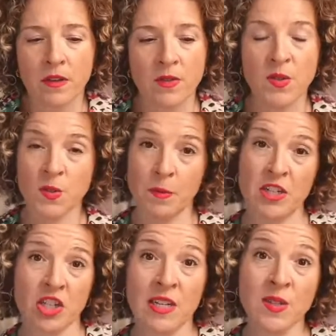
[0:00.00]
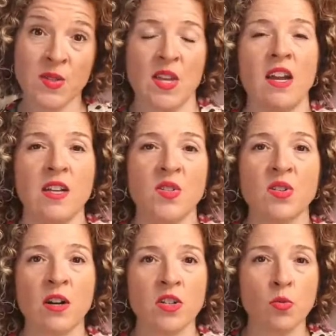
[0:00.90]
suspicious and I
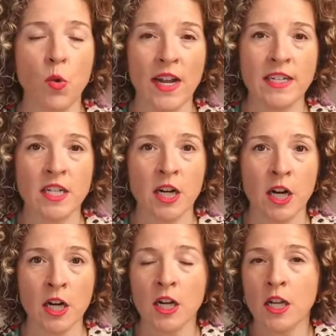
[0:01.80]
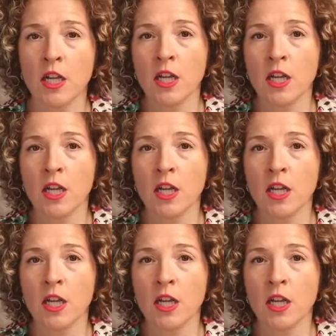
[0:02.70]
start to wonder